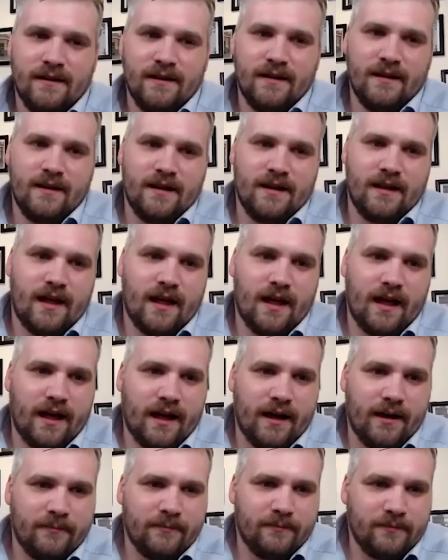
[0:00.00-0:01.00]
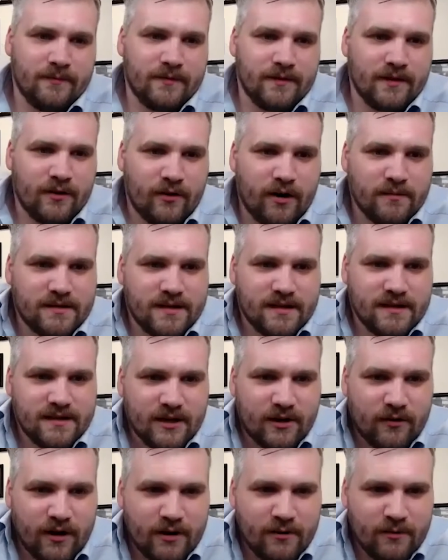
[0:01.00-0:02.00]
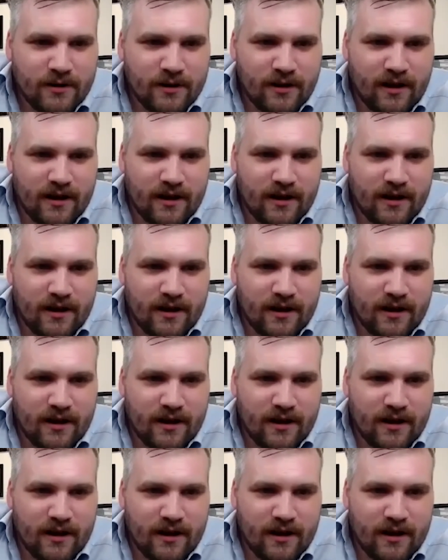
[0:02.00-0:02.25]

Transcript: Graham says, agree with